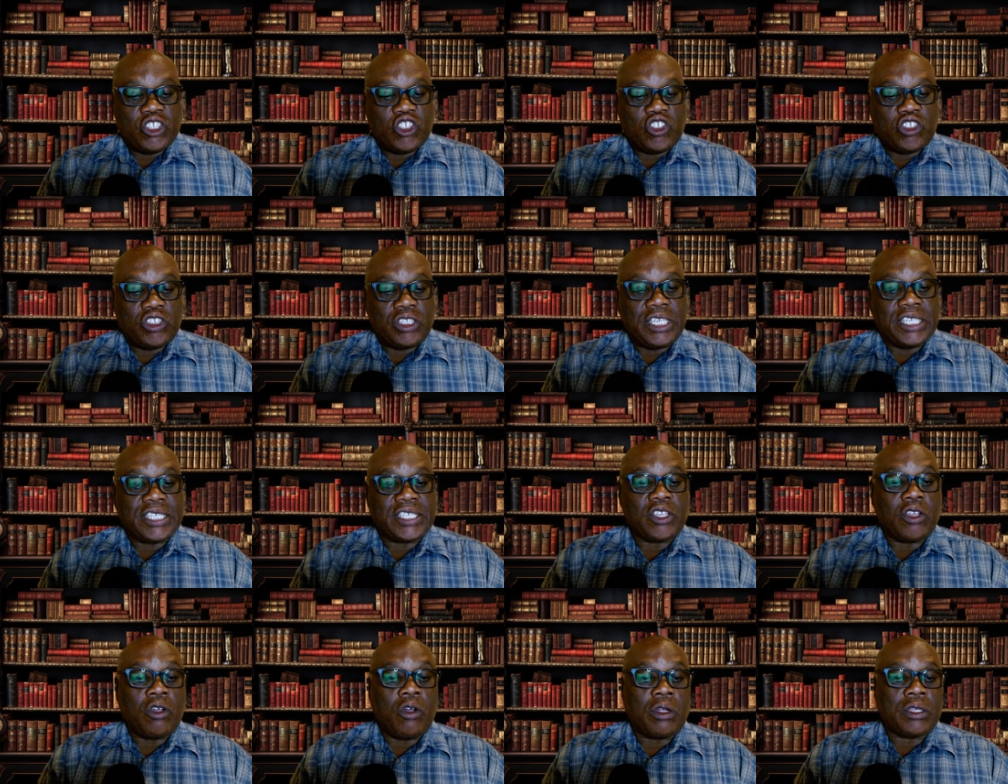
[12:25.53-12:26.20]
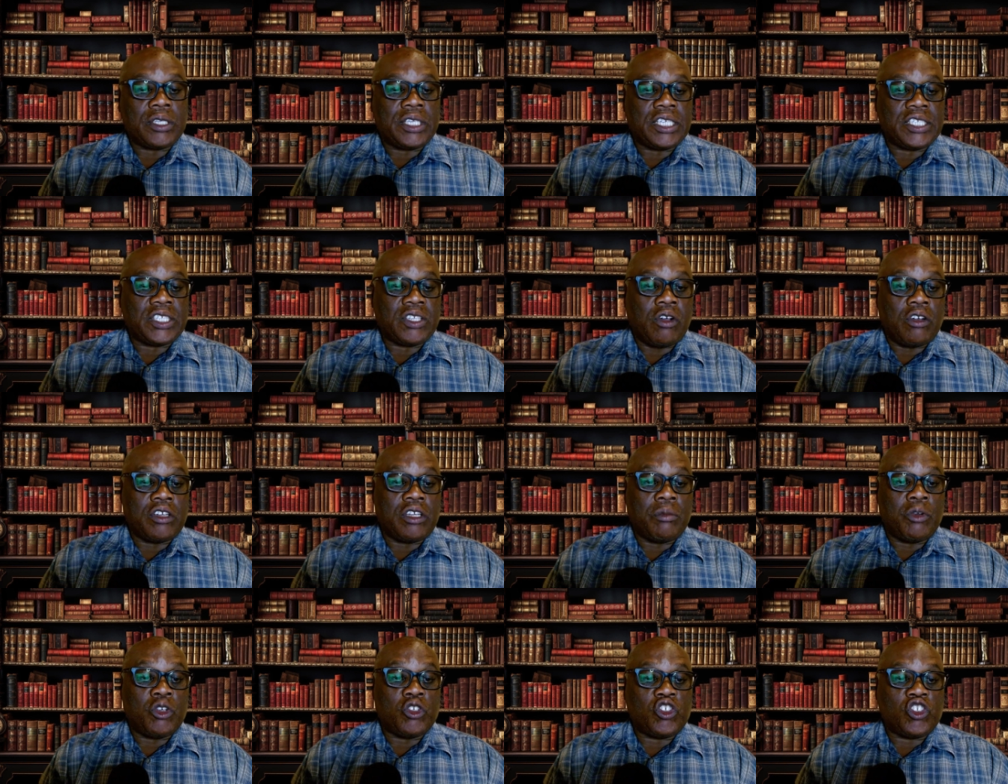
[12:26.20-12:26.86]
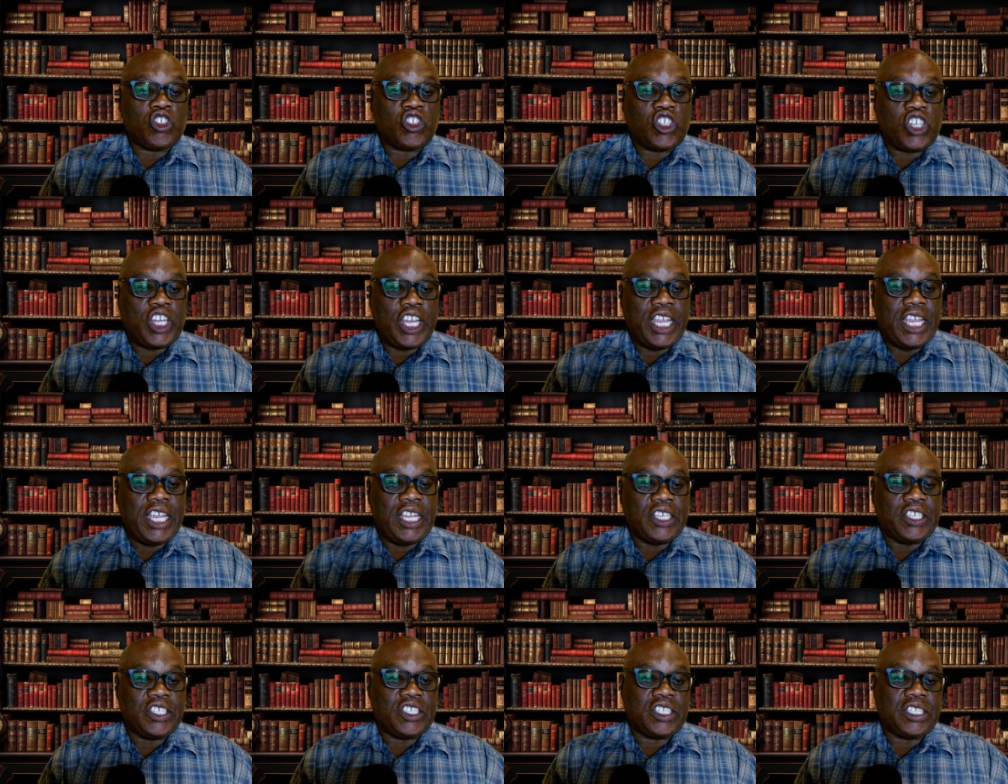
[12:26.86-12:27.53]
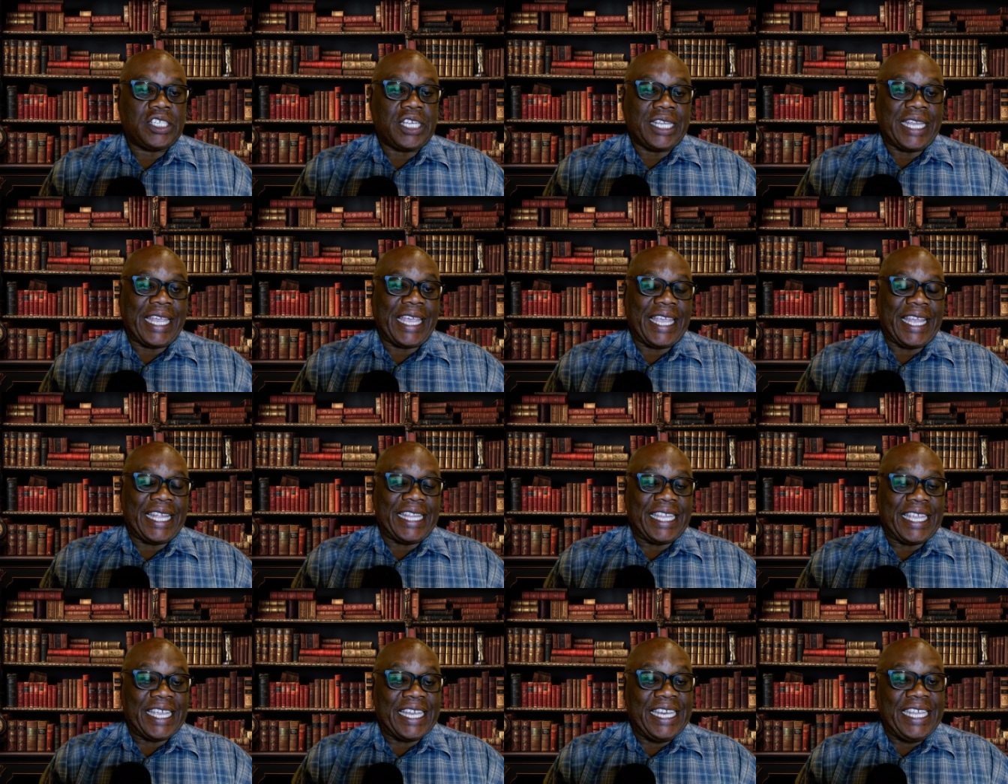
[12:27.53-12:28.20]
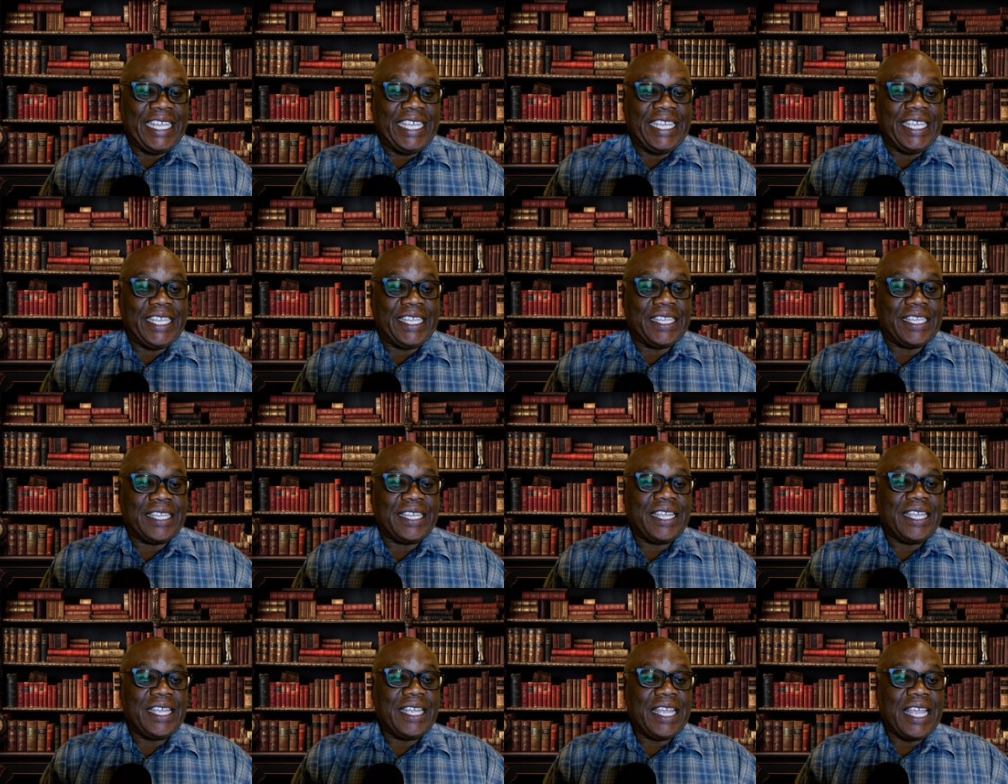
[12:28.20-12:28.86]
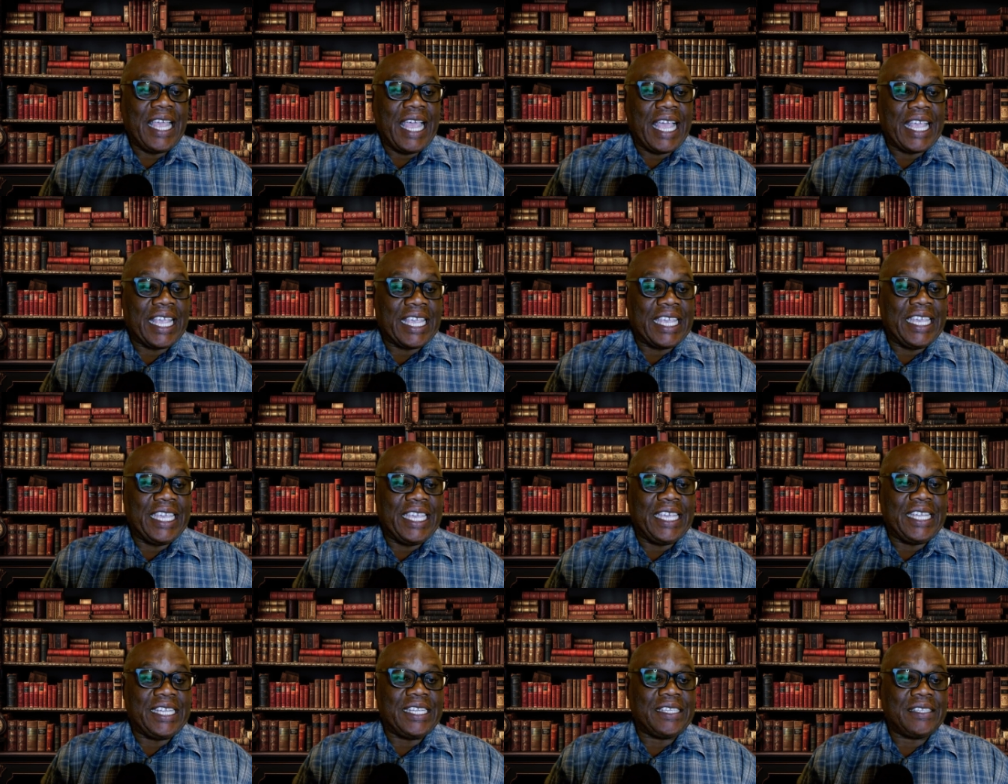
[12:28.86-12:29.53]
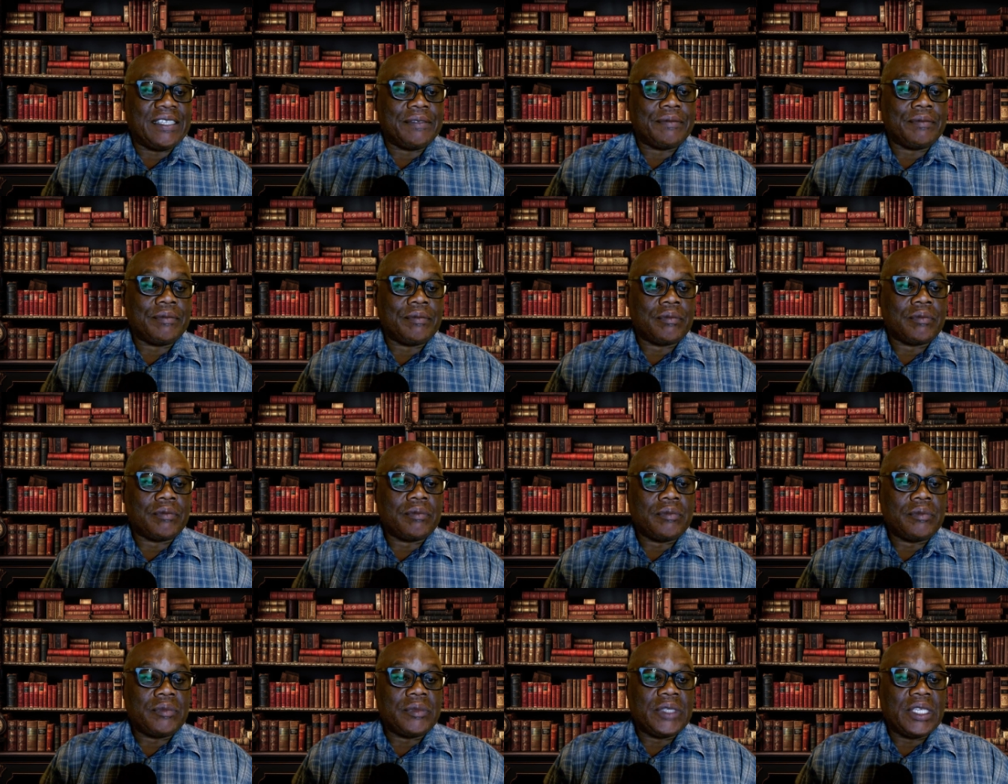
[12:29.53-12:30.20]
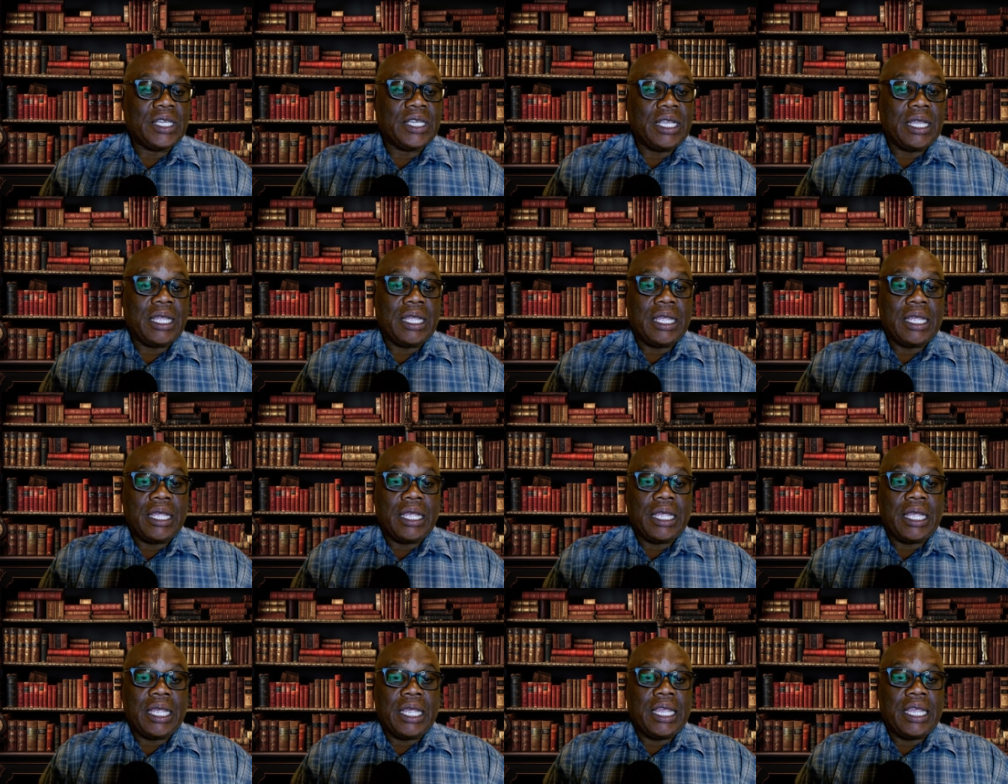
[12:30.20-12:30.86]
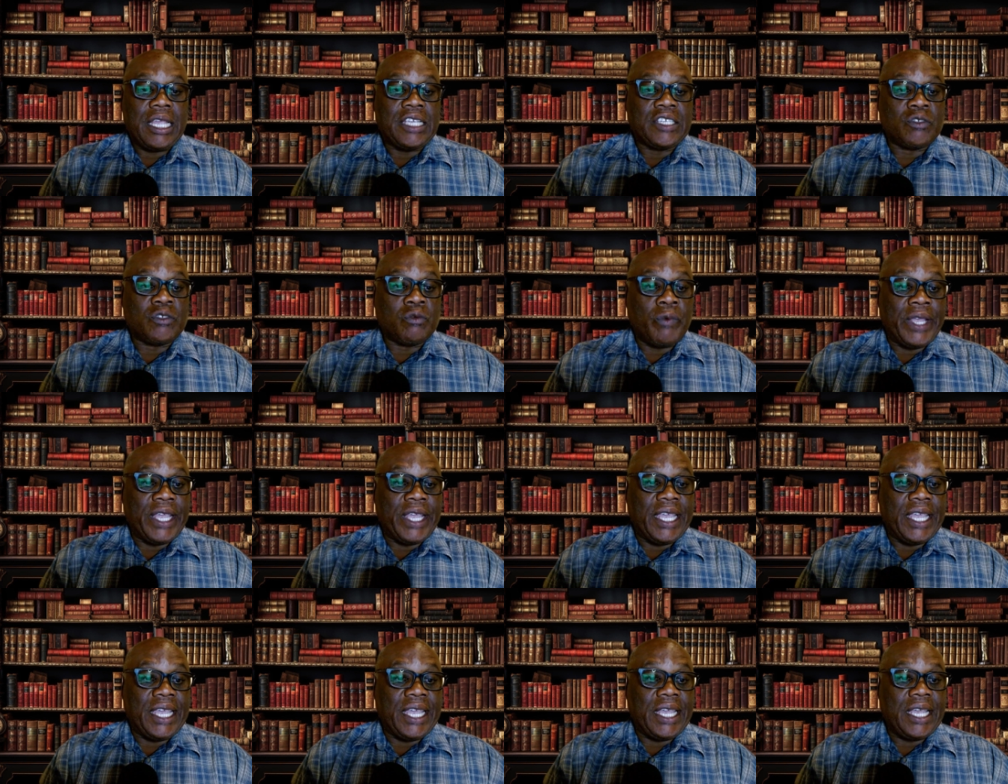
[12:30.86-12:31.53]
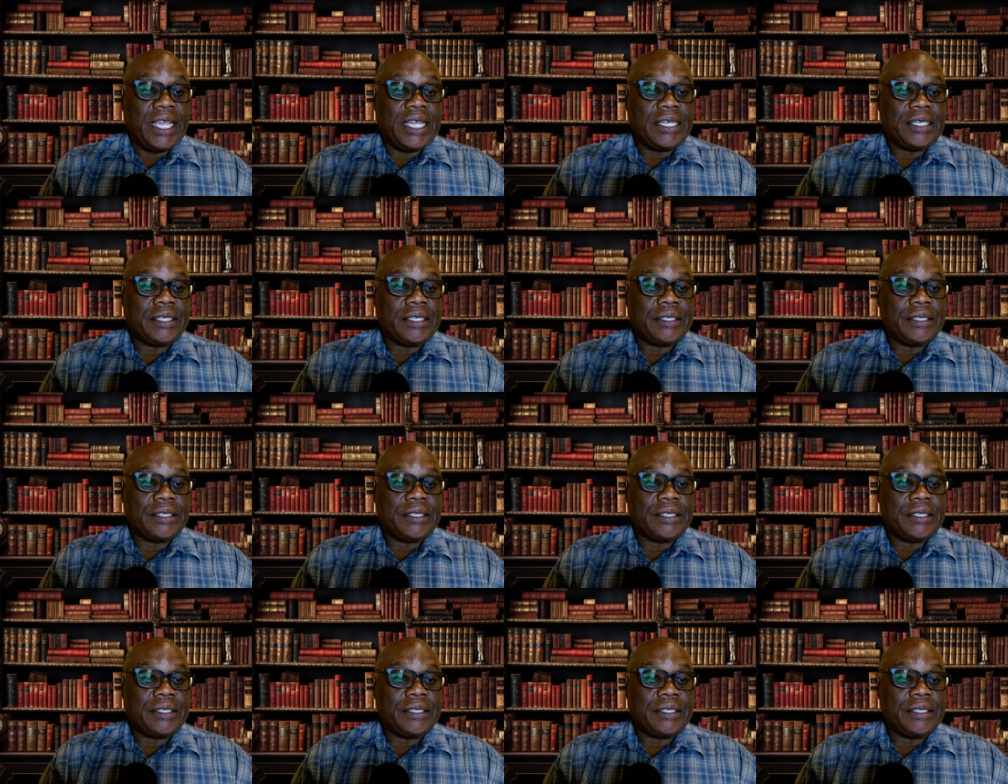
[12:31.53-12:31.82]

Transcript: dishonorable change that I can glean again is where